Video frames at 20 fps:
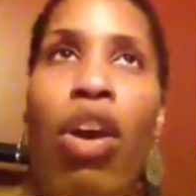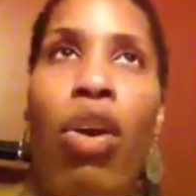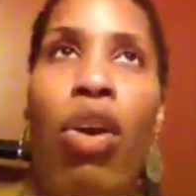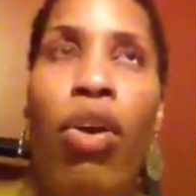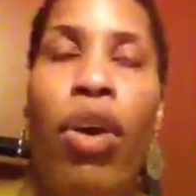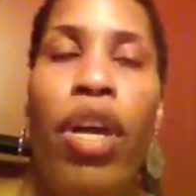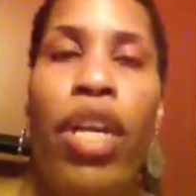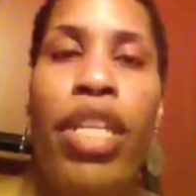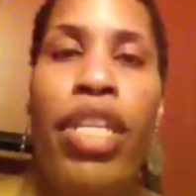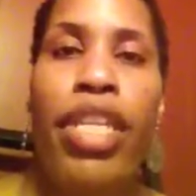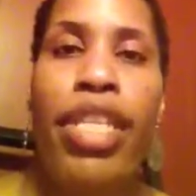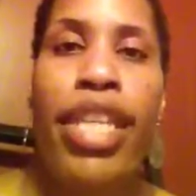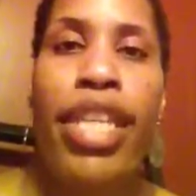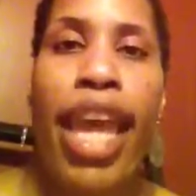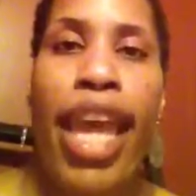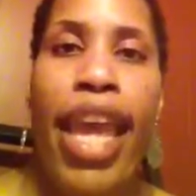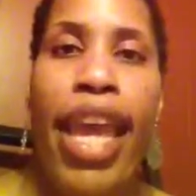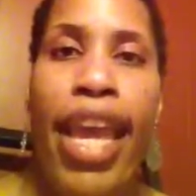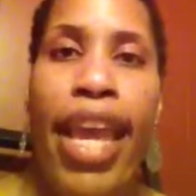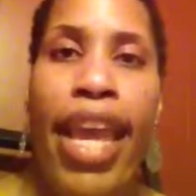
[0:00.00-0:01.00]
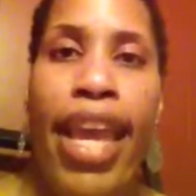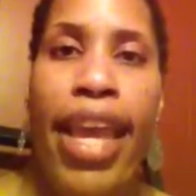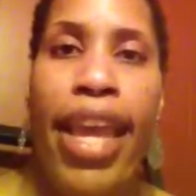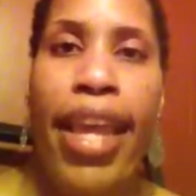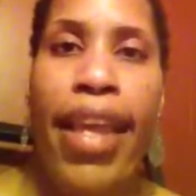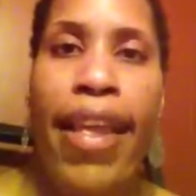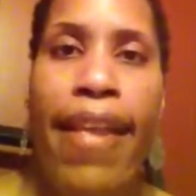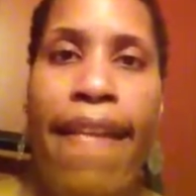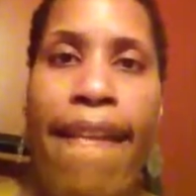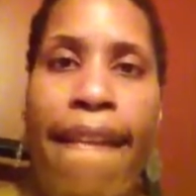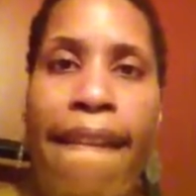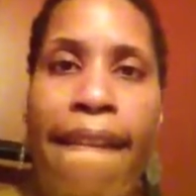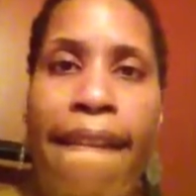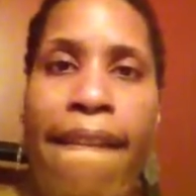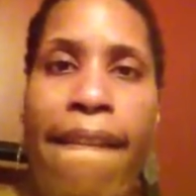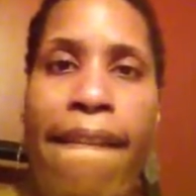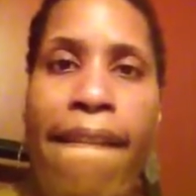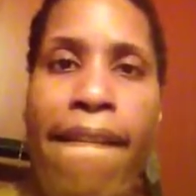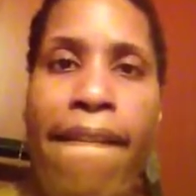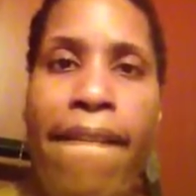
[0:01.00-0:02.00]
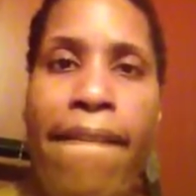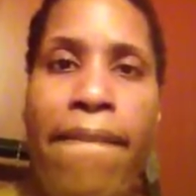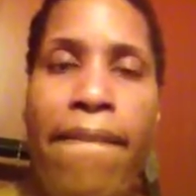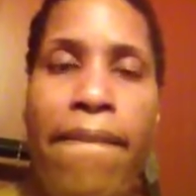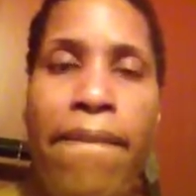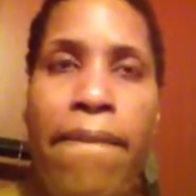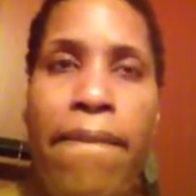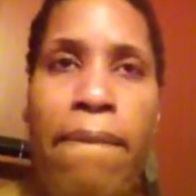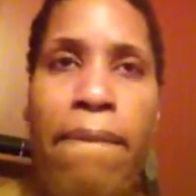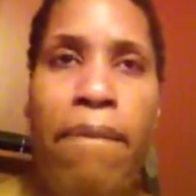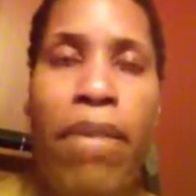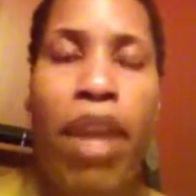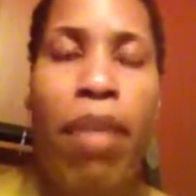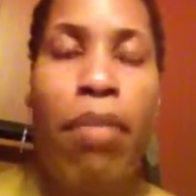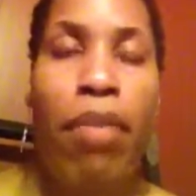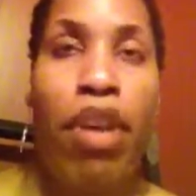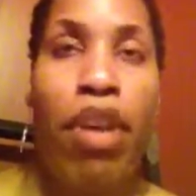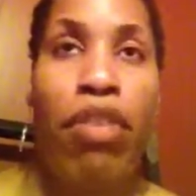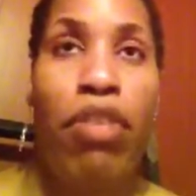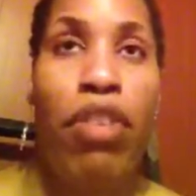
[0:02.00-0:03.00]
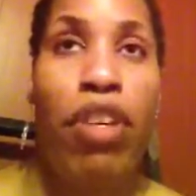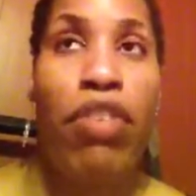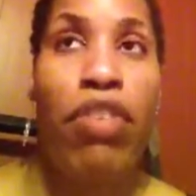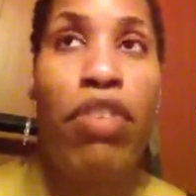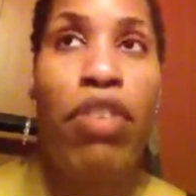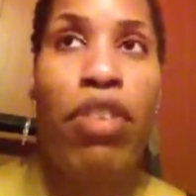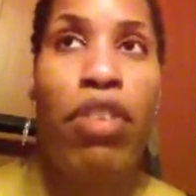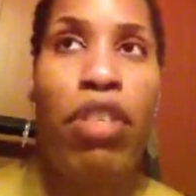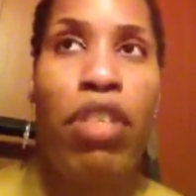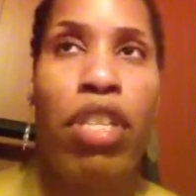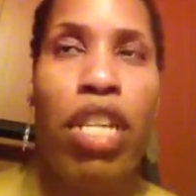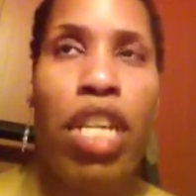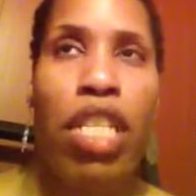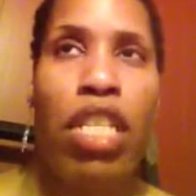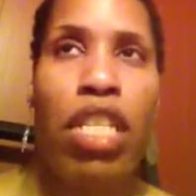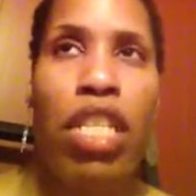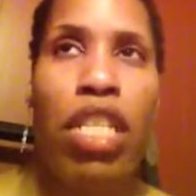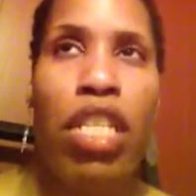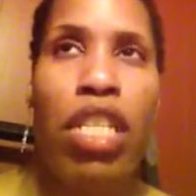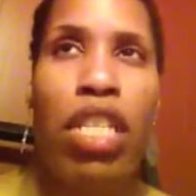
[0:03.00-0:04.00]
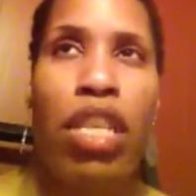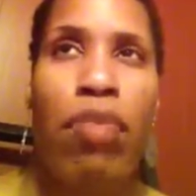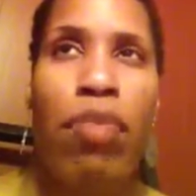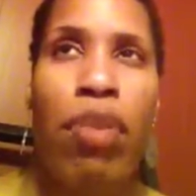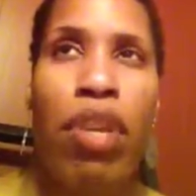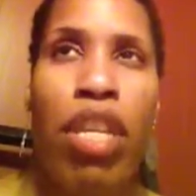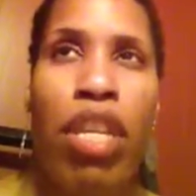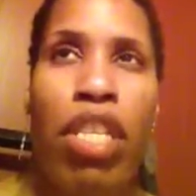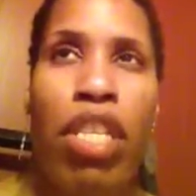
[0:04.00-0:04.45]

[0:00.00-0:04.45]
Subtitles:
on day, I mean, of course on day 60, but